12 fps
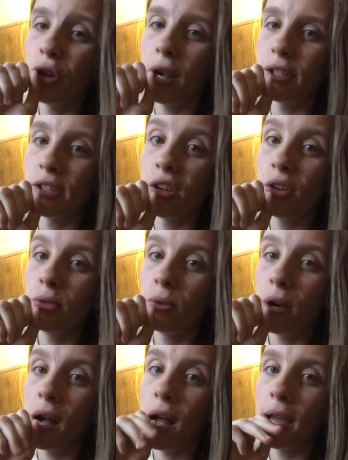you guys know,
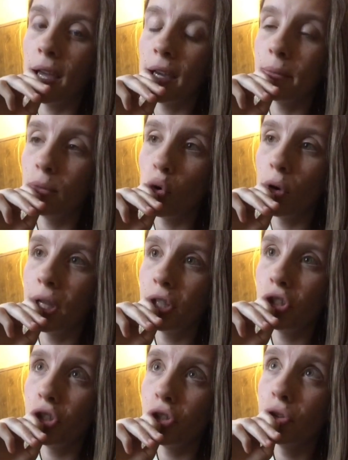I am going
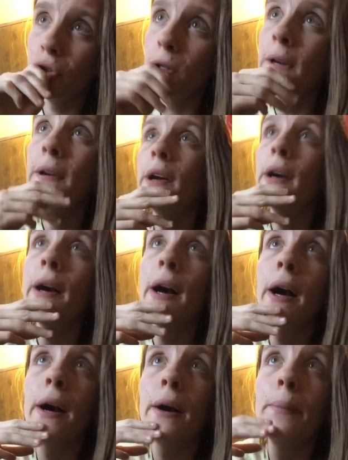to
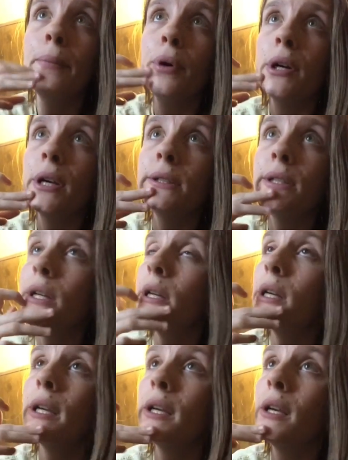uh, put
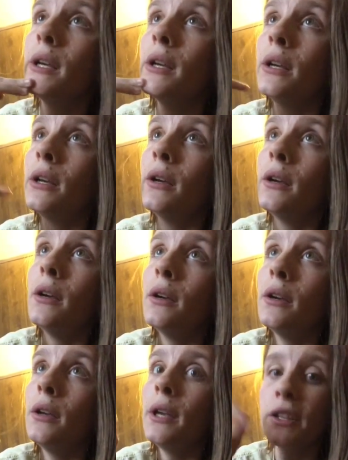
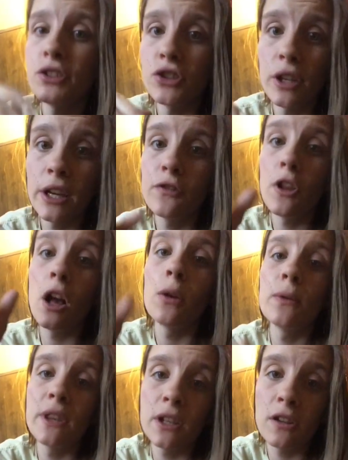yesterday's
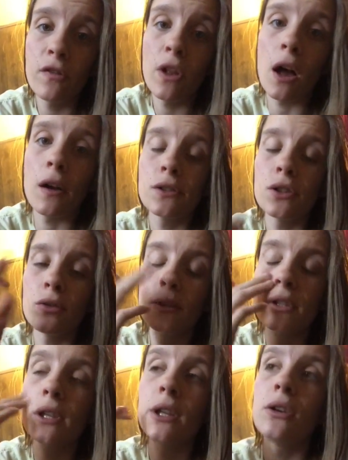vlog with this vlog, so
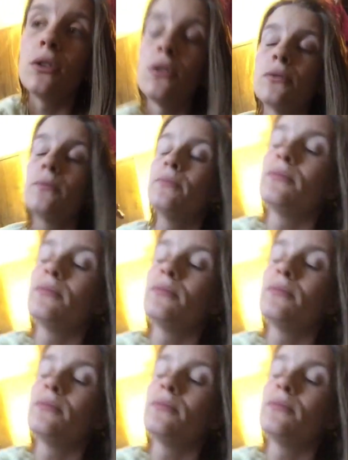it's a little...